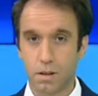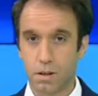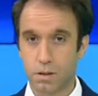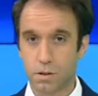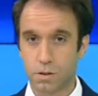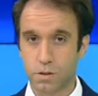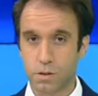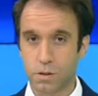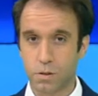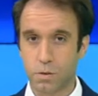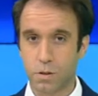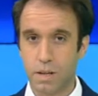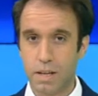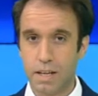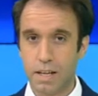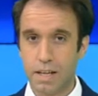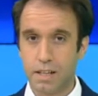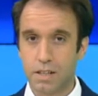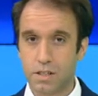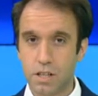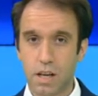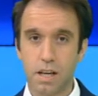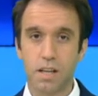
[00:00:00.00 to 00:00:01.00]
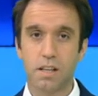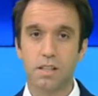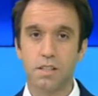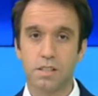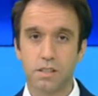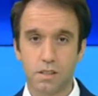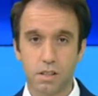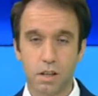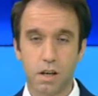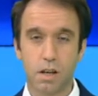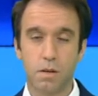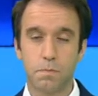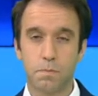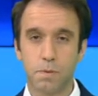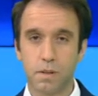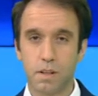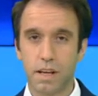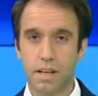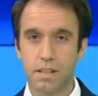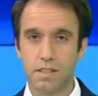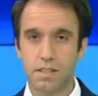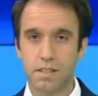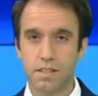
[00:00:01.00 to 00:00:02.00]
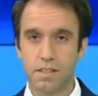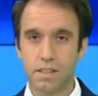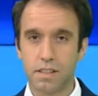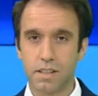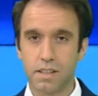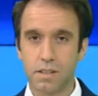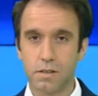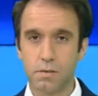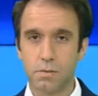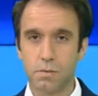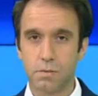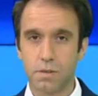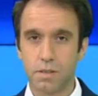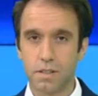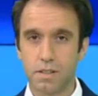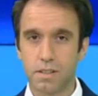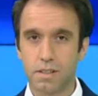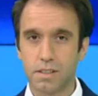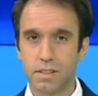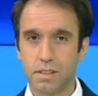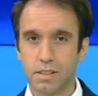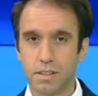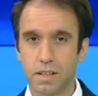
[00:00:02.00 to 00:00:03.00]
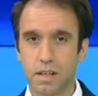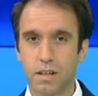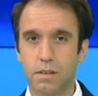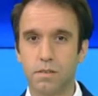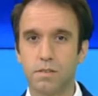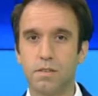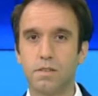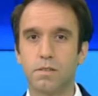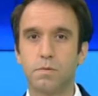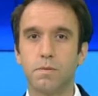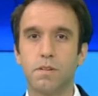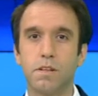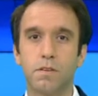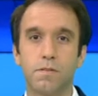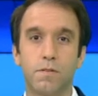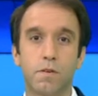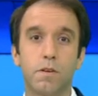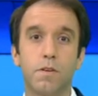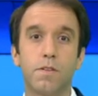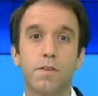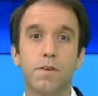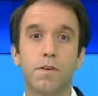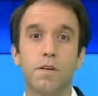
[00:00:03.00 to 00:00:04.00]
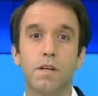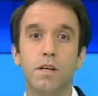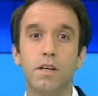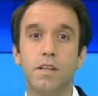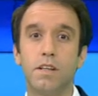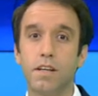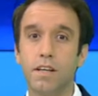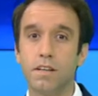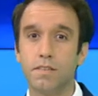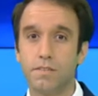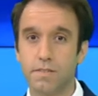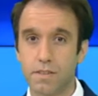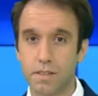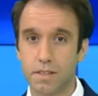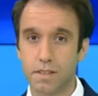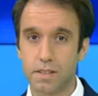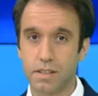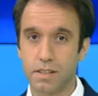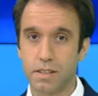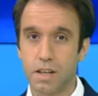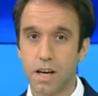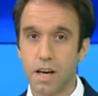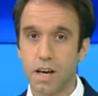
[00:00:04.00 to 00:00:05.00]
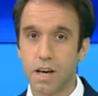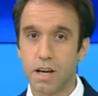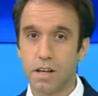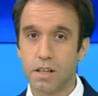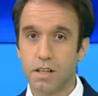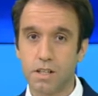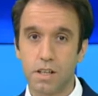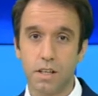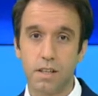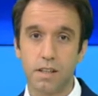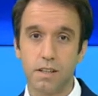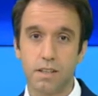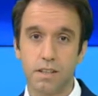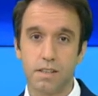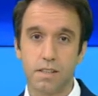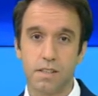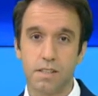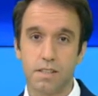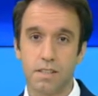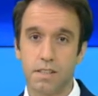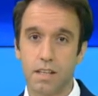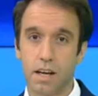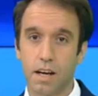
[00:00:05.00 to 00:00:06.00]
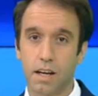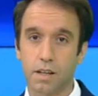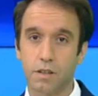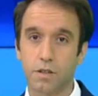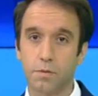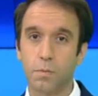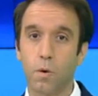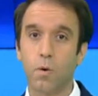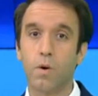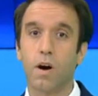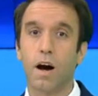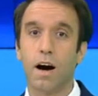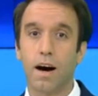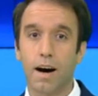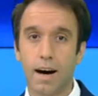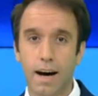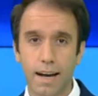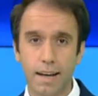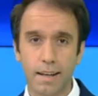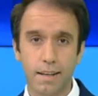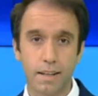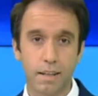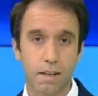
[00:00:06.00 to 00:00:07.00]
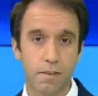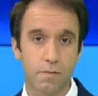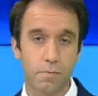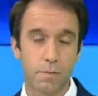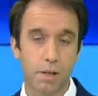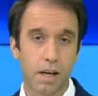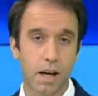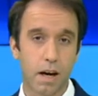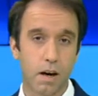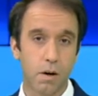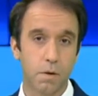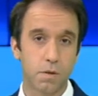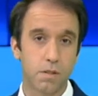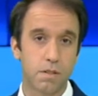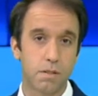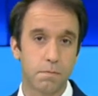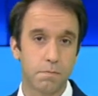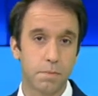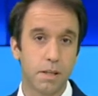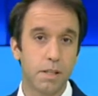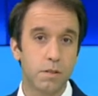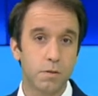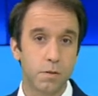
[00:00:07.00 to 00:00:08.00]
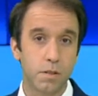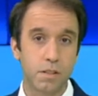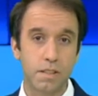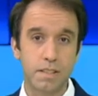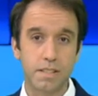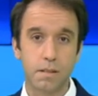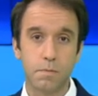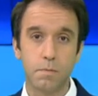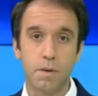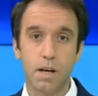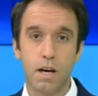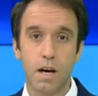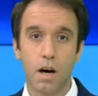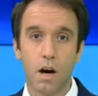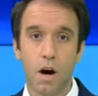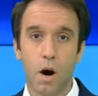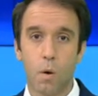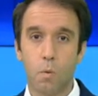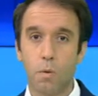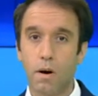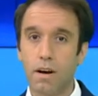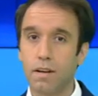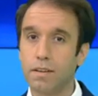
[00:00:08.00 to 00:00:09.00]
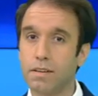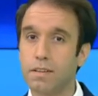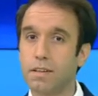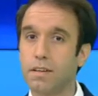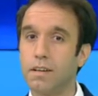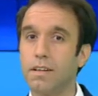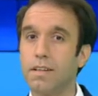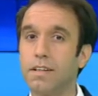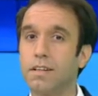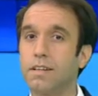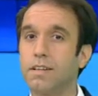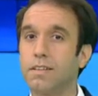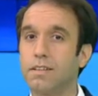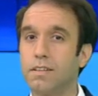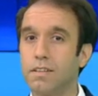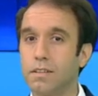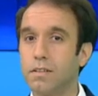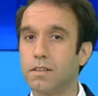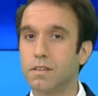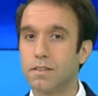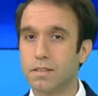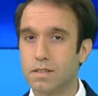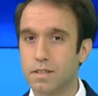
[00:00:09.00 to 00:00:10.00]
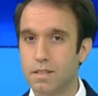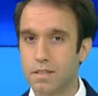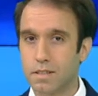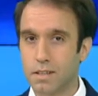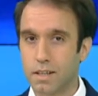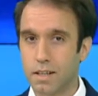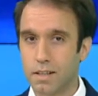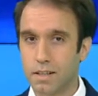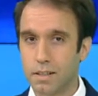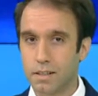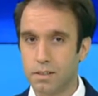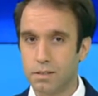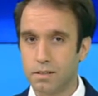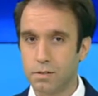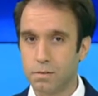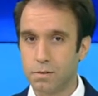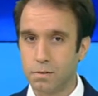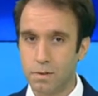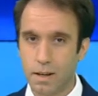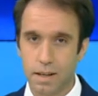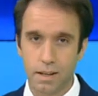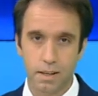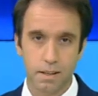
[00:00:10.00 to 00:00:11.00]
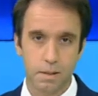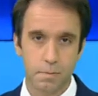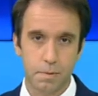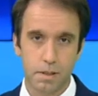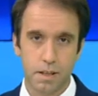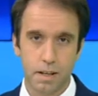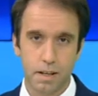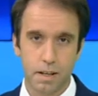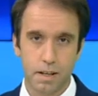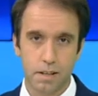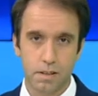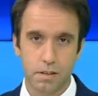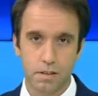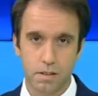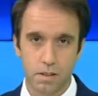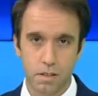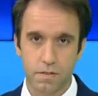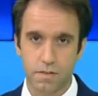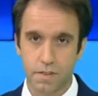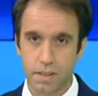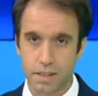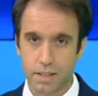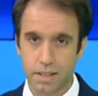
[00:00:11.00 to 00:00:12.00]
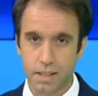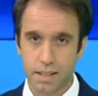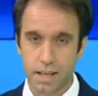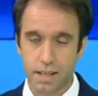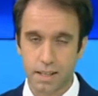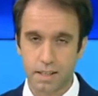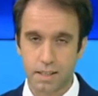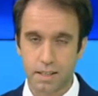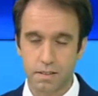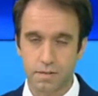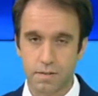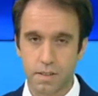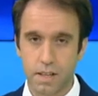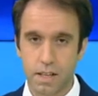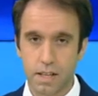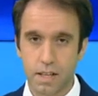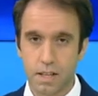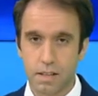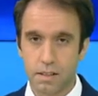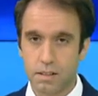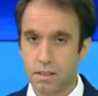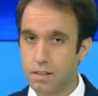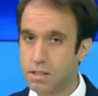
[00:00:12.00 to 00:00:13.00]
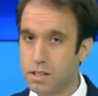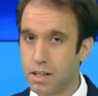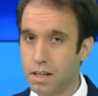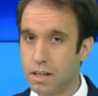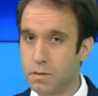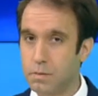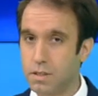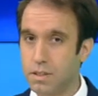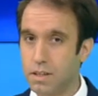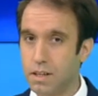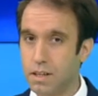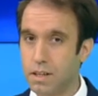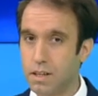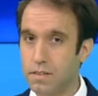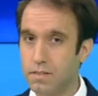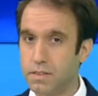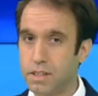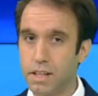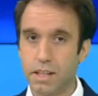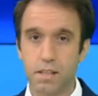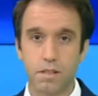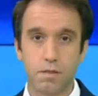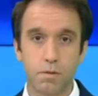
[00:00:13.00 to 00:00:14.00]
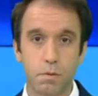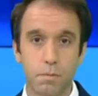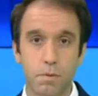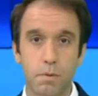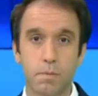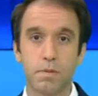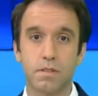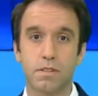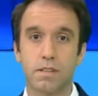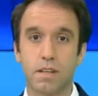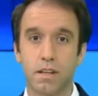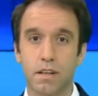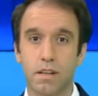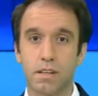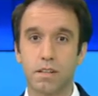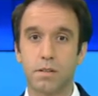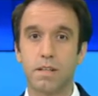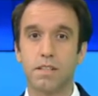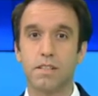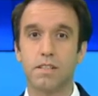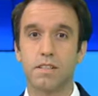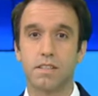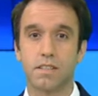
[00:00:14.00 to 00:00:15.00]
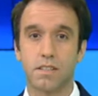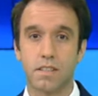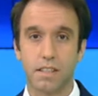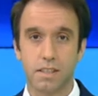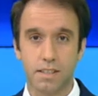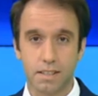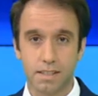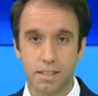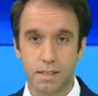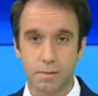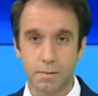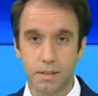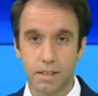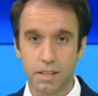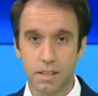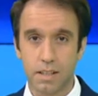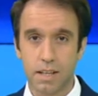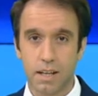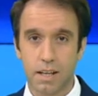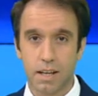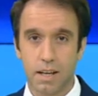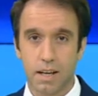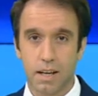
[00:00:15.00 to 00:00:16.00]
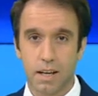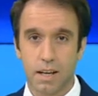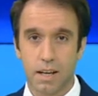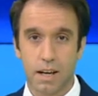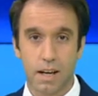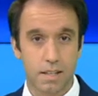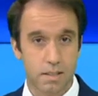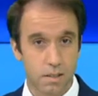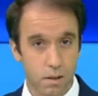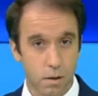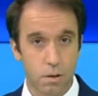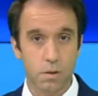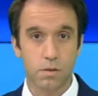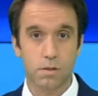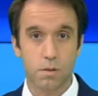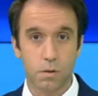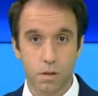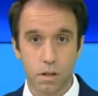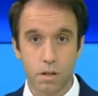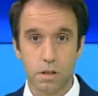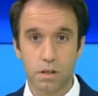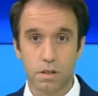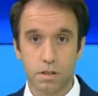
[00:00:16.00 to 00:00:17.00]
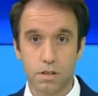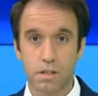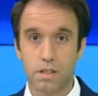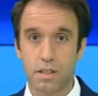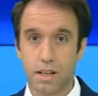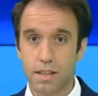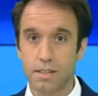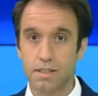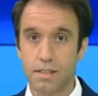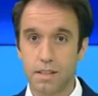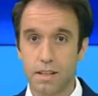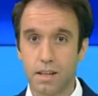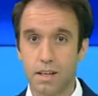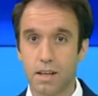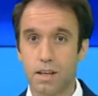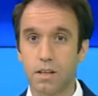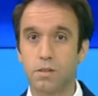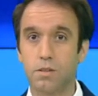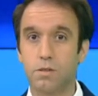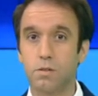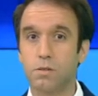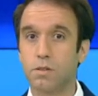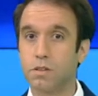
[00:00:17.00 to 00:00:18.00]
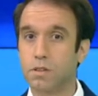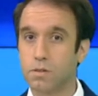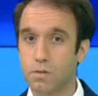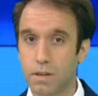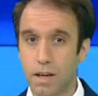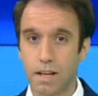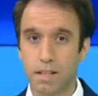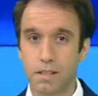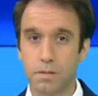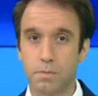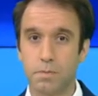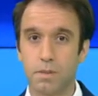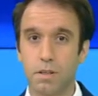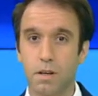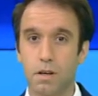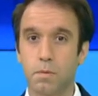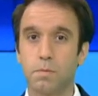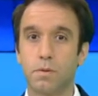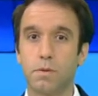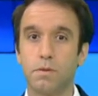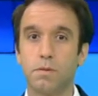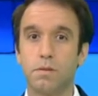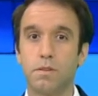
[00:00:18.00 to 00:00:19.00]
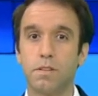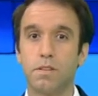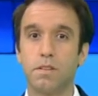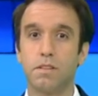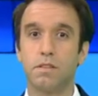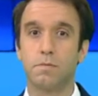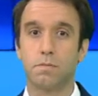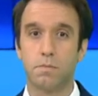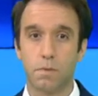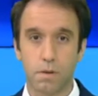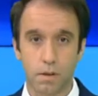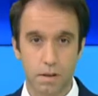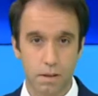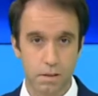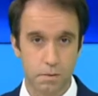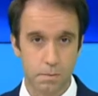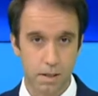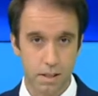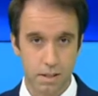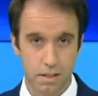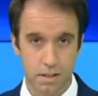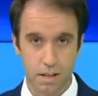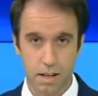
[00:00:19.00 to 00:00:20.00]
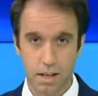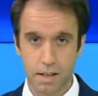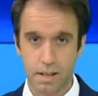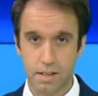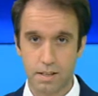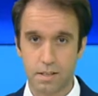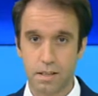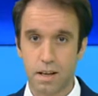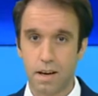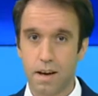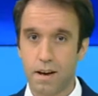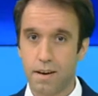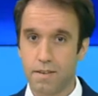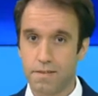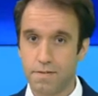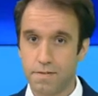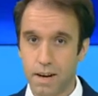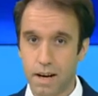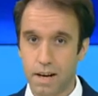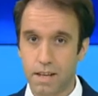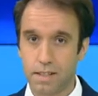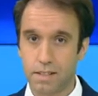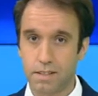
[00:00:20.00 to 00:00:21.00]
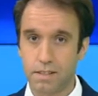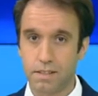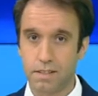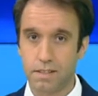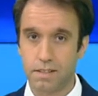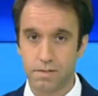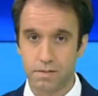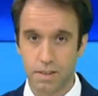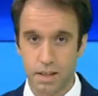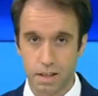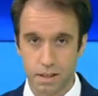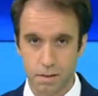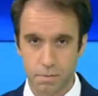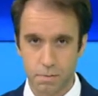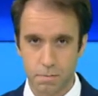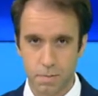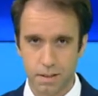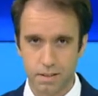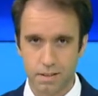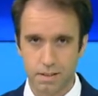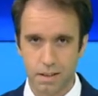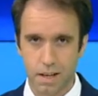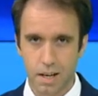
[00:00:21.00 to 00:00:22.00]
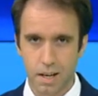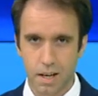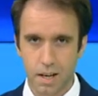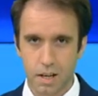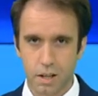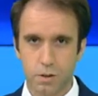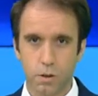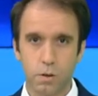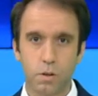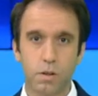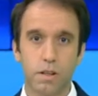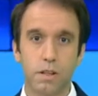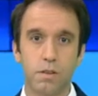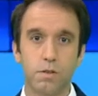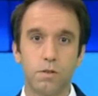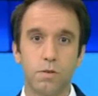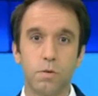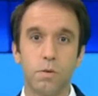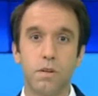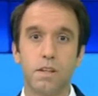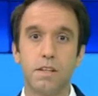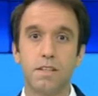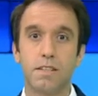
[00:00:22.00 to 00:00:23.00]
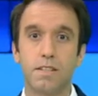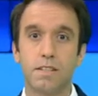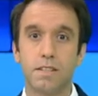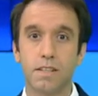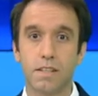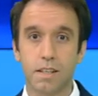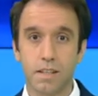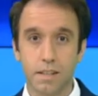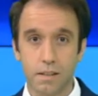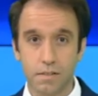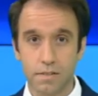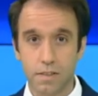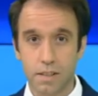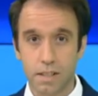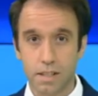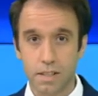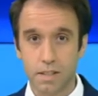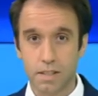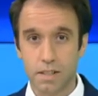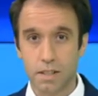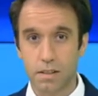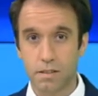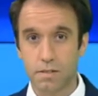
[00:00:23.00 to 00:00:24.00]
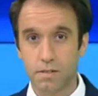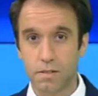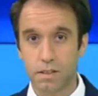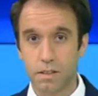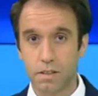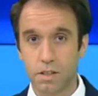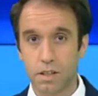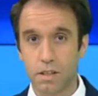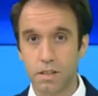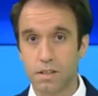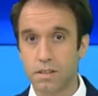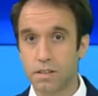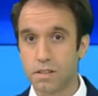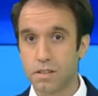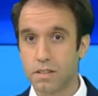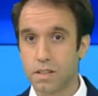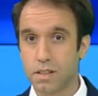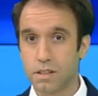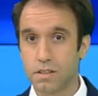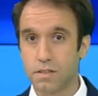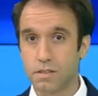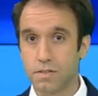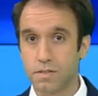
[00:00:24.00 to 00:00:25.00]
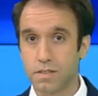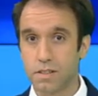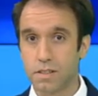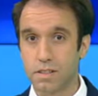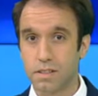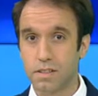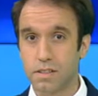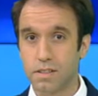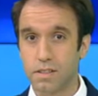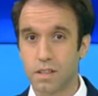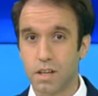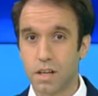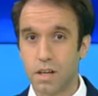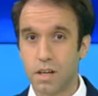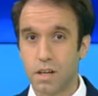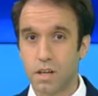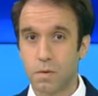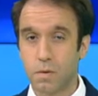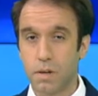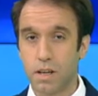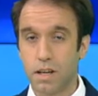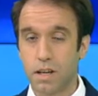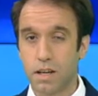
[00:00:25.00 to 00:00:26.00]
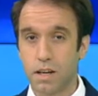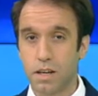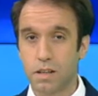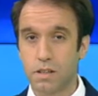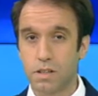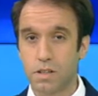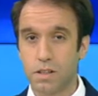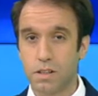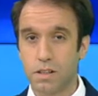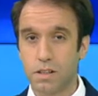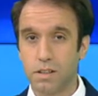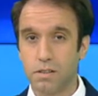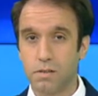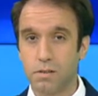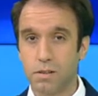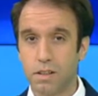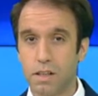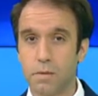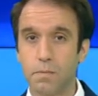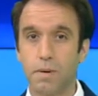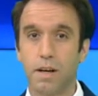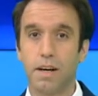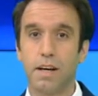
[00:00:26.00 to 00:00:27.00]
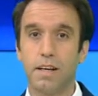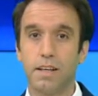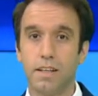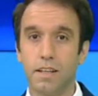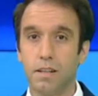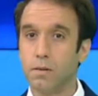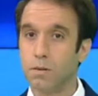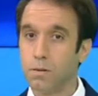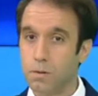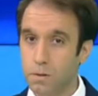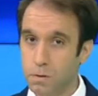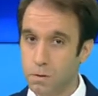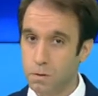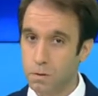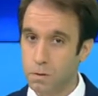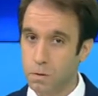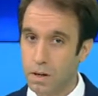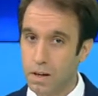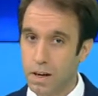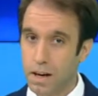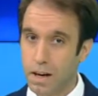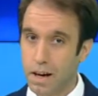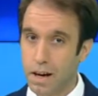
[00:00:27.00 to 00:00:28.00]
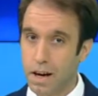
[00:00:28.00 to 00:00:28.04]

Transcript: Talk Show. China's top legislator was in town this week for a three-day visit. Zhang Dejiang spoke highly of Macau's patriotism while calling on the local society to rally behind the chief executive. The chairman of the National People's Congress Standing Committee has also urged the SAR to grasp the opportunities brought by China's fast development. To look into the significance of Zhang Dejiang's visit, we are joined today by Eilo,